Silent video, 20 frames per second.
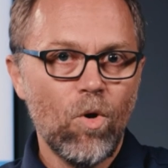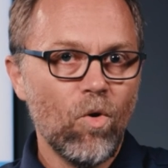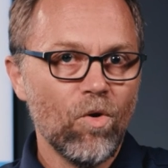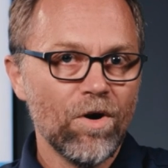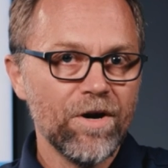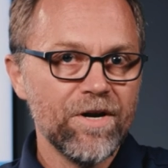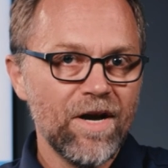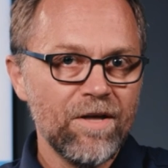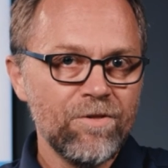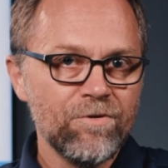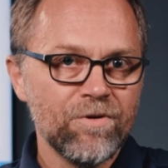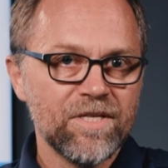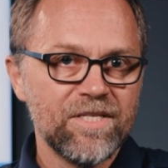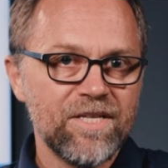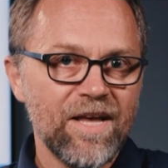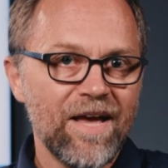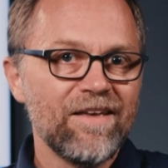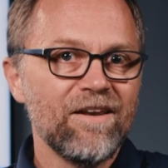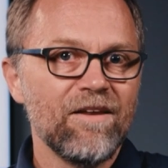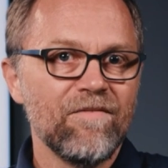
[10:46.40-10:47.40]
or another
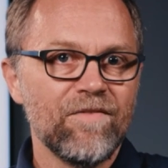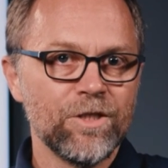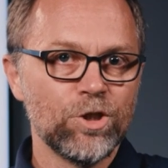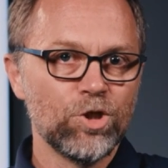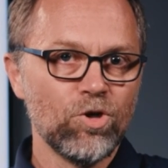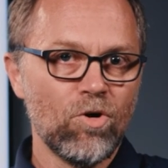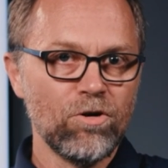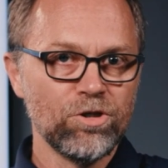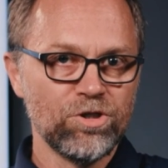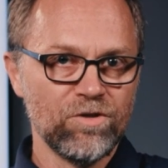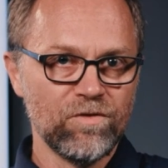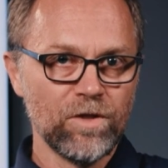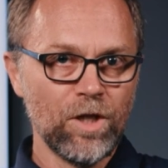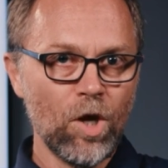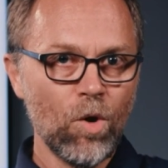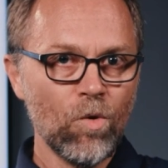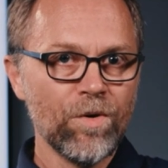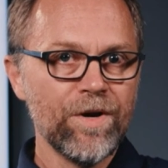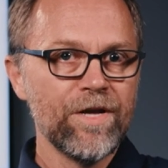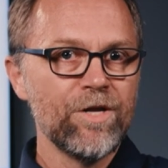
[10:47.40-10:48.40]
executive in charge of
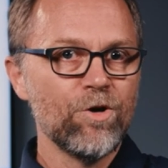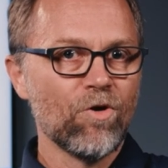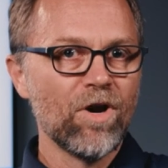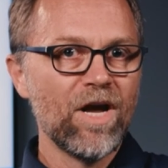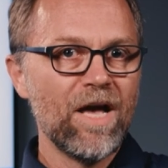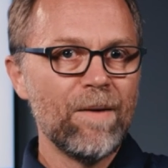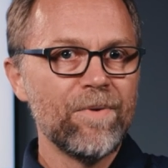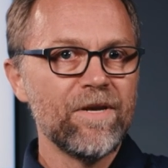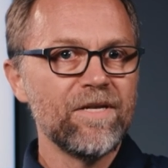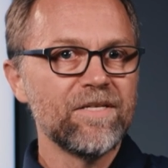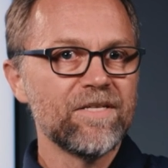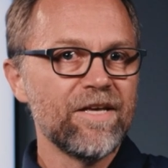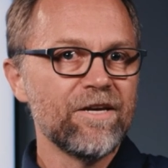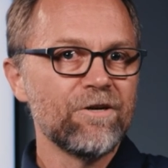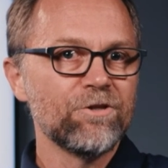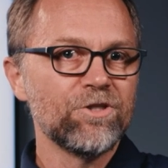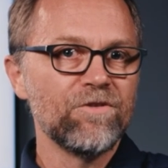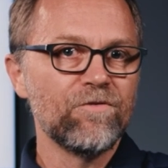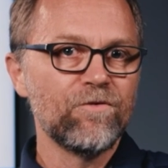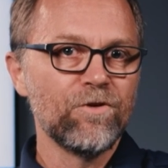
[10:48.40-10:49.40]
lowering your company's
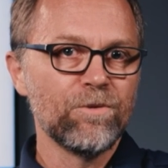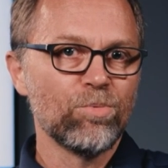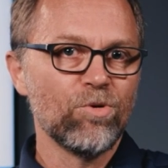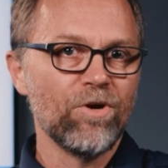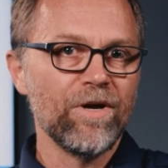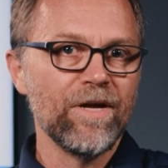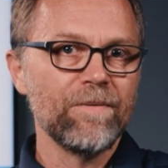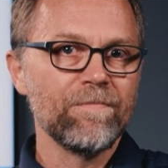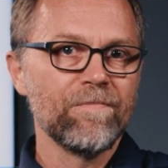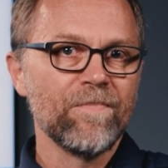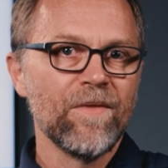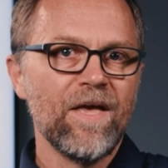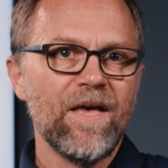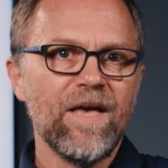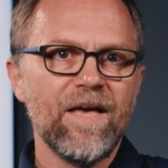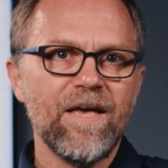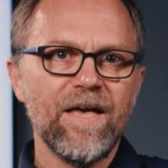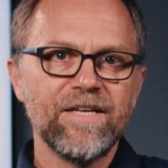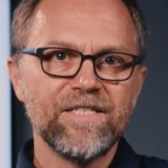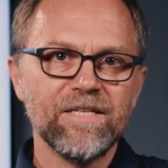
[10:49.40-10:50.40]
energy footprint,
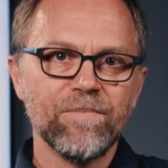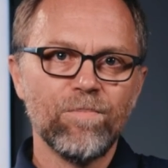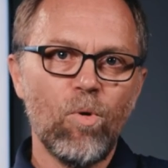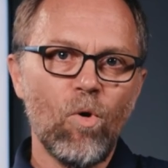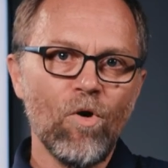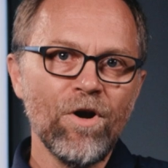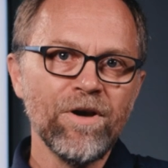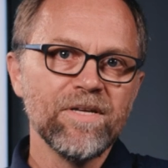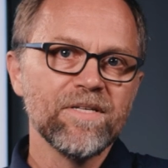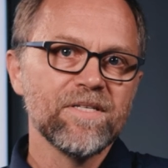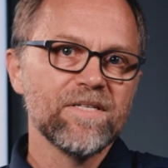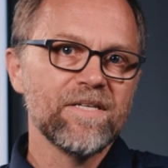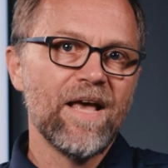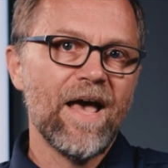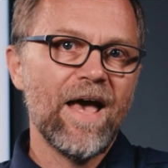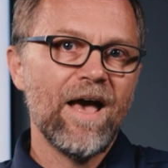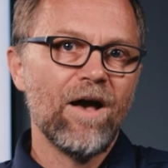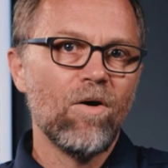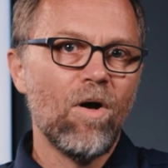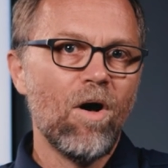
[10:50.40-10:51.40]
it's important to see
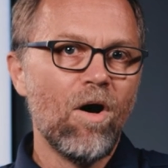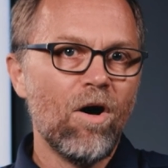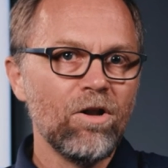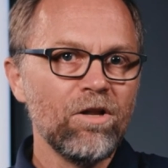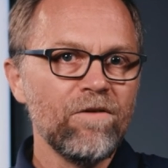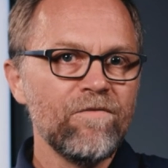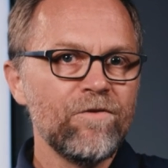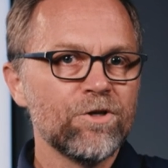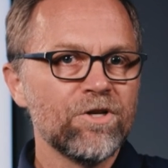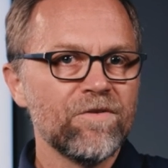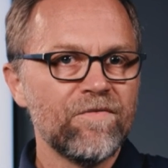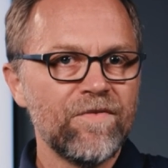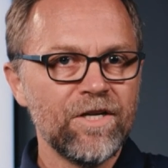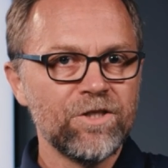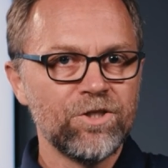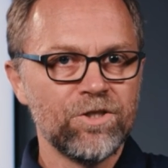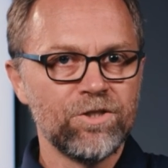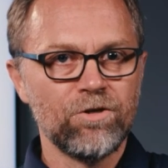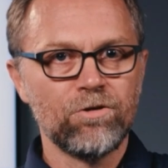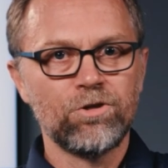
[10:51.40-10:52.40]
how all of your
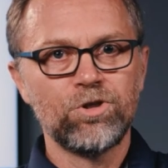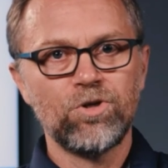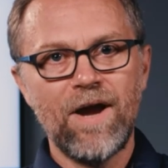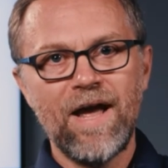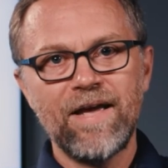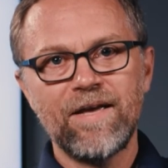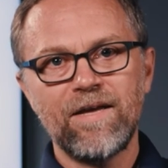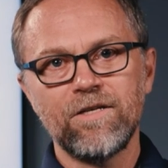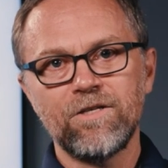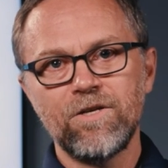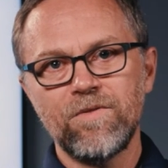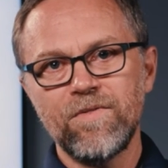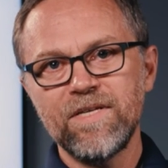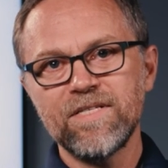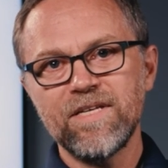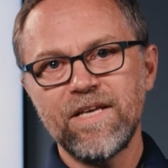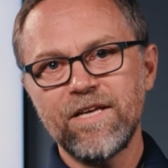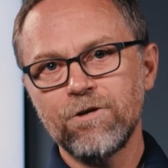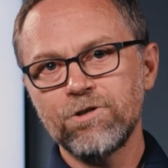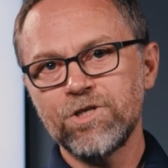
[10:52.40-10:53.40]
divisions are tracking to
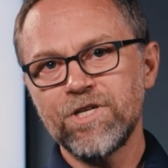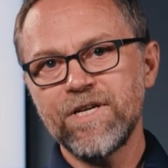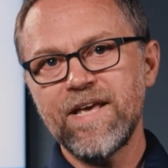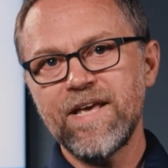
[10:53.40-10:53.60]
these energy